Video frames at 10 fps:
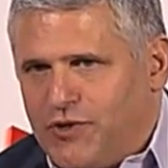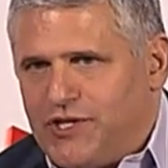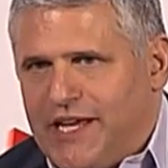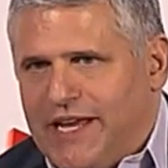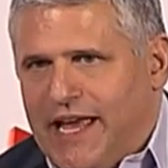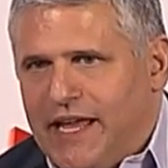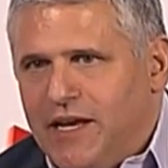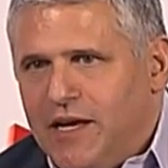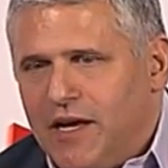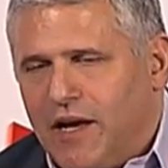
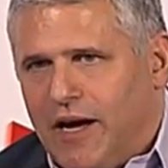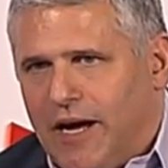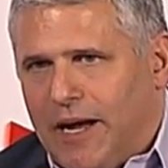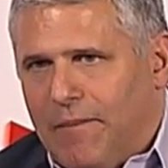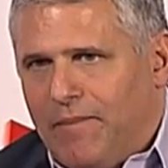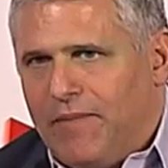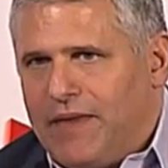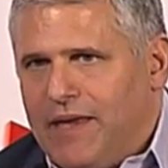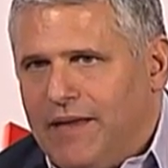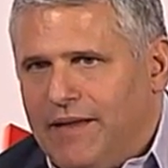
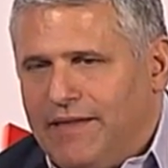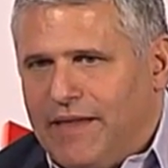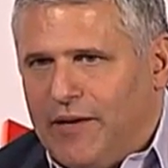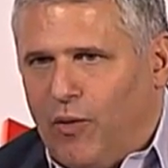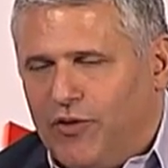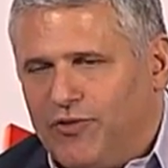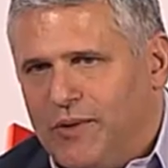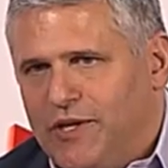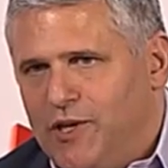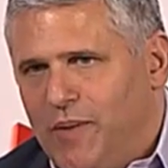CNN, then also
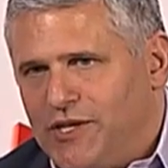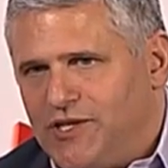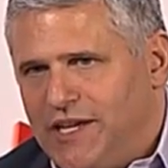in the U.S.